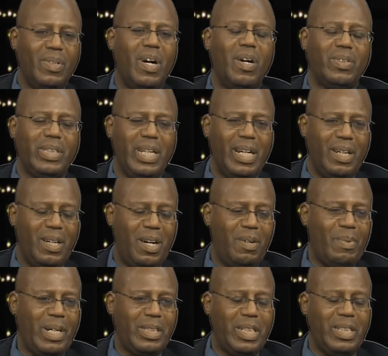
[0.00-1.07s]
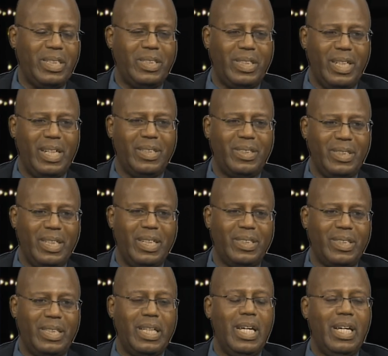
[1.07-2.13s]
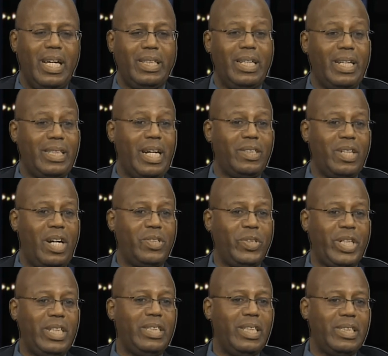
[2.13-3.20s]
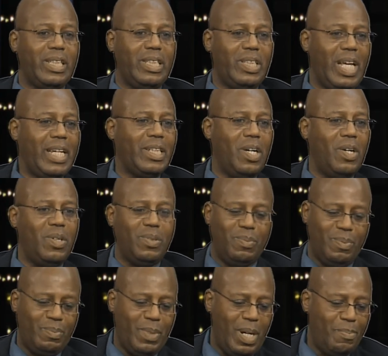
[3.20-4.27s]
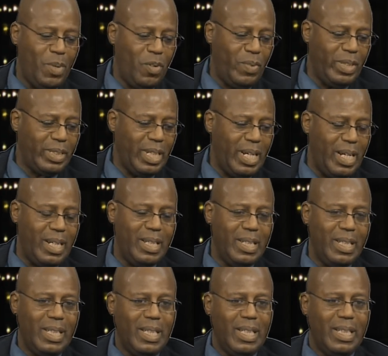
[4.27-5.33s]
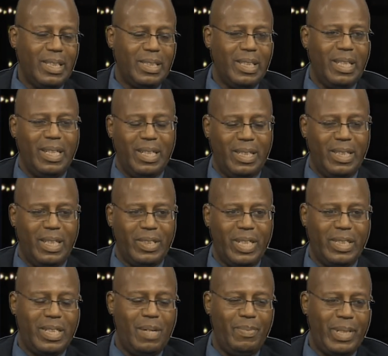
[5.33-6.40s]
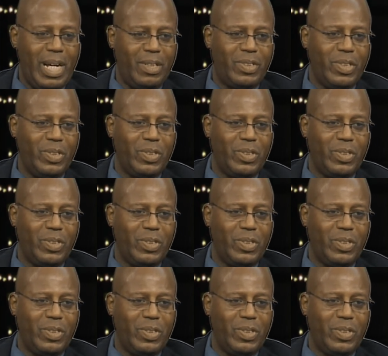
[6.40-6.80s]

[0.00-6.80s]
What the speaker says: Oh yeah. Oh my goodness. Yes. And now, are you getting the Lego movies? Are they coming out to you?